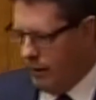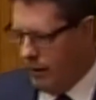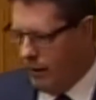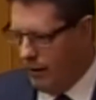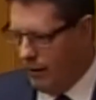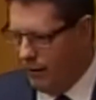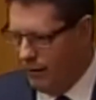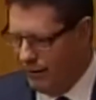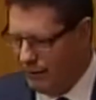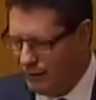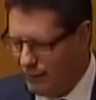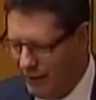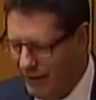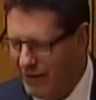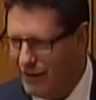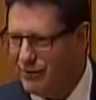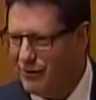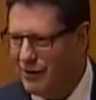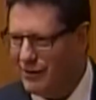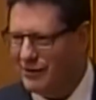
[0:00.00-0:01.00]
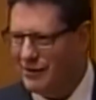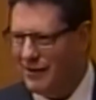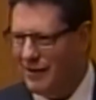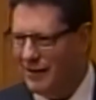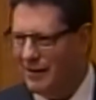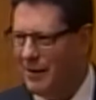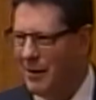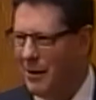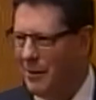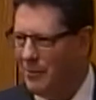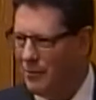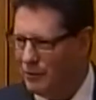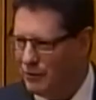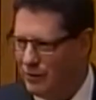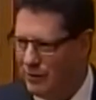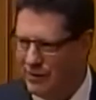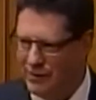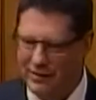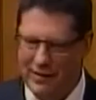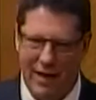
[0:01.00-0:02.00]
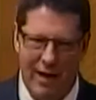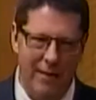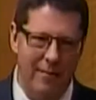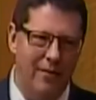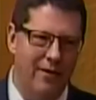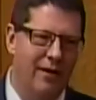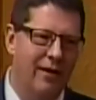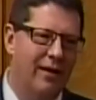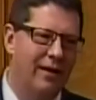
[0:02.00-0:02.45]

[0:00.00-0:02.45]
you know, it's quite interesting most of the time.